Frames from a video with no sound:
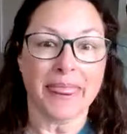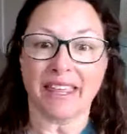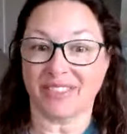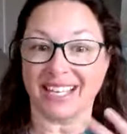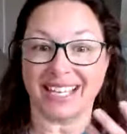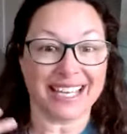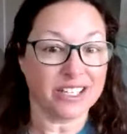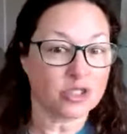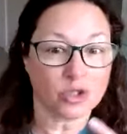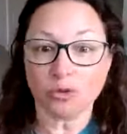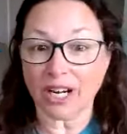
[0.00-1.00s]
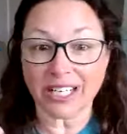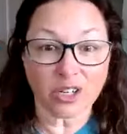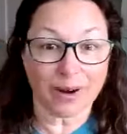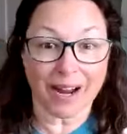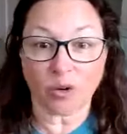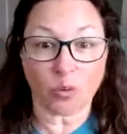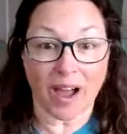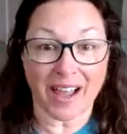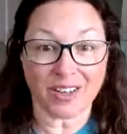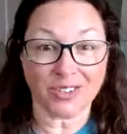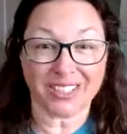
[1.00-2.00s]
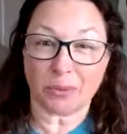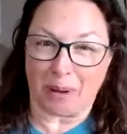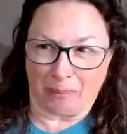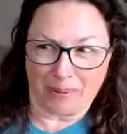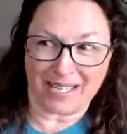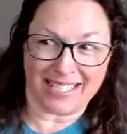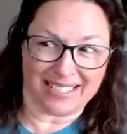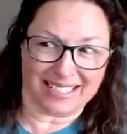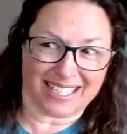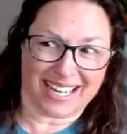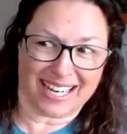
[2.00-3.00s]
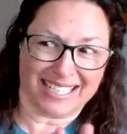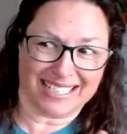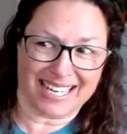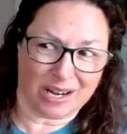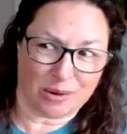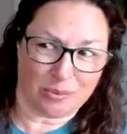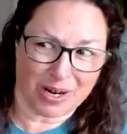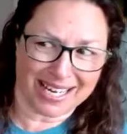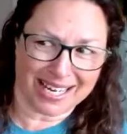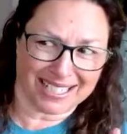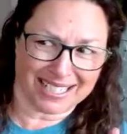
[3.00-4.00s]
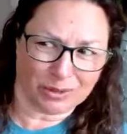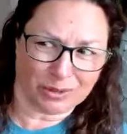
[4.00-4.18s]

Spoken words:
If the kids are running around wild and the puppy needs to kind of take a break and